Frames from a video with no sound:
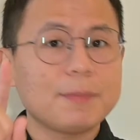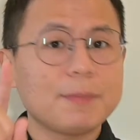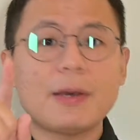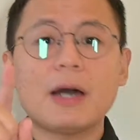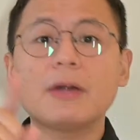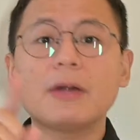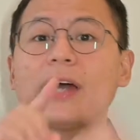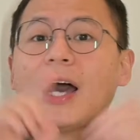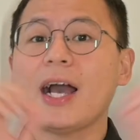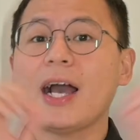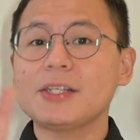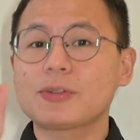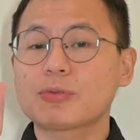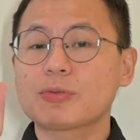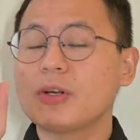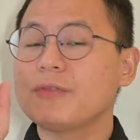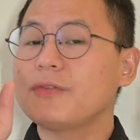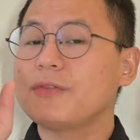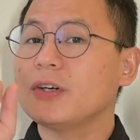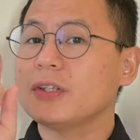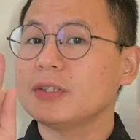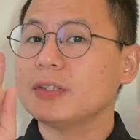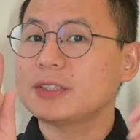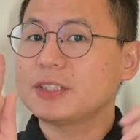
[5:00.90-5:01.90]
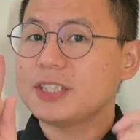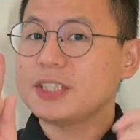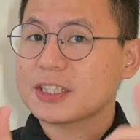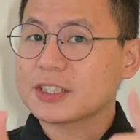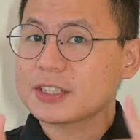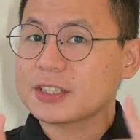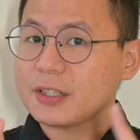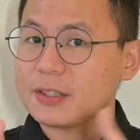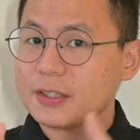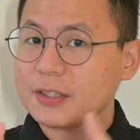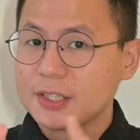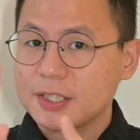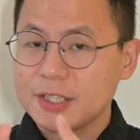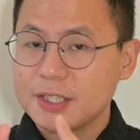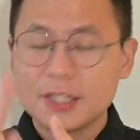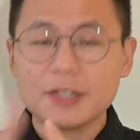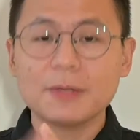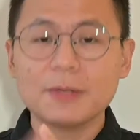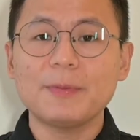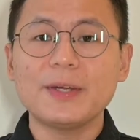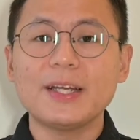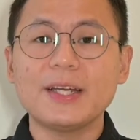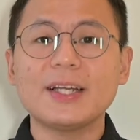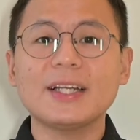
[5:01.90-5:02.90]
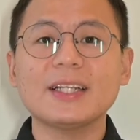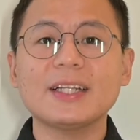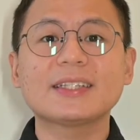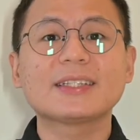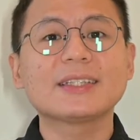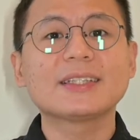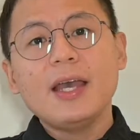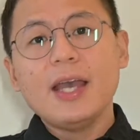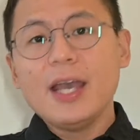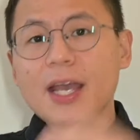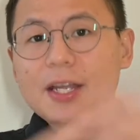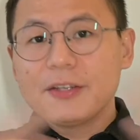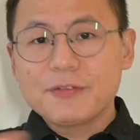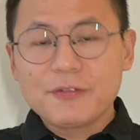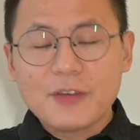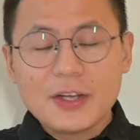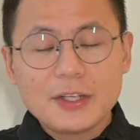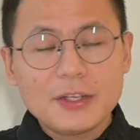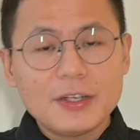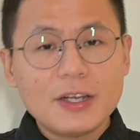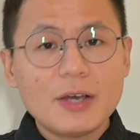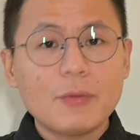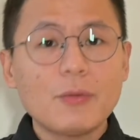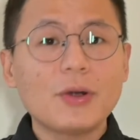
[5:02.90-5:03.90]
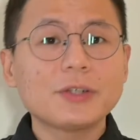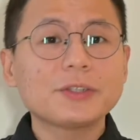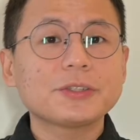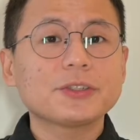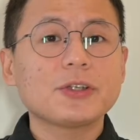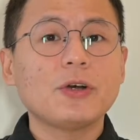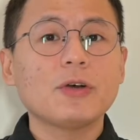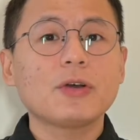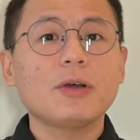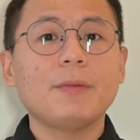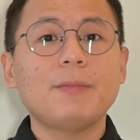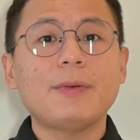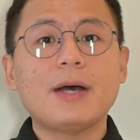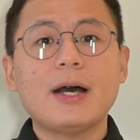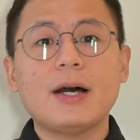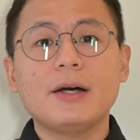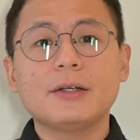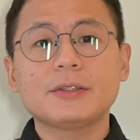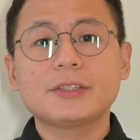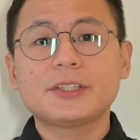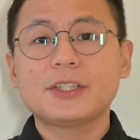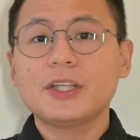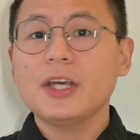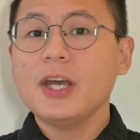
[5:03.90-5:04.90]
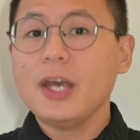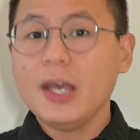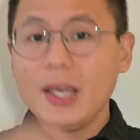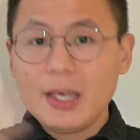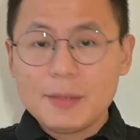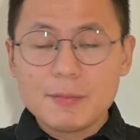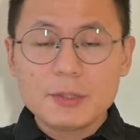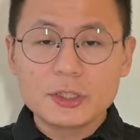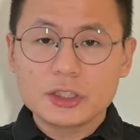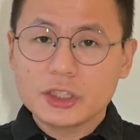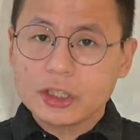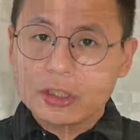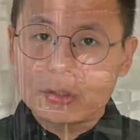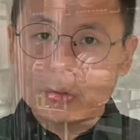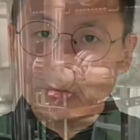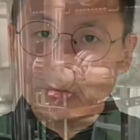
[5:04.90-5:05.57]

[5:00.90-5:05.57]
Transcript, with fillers: about Ice River just a little bit. And finally, I want to talk about immersion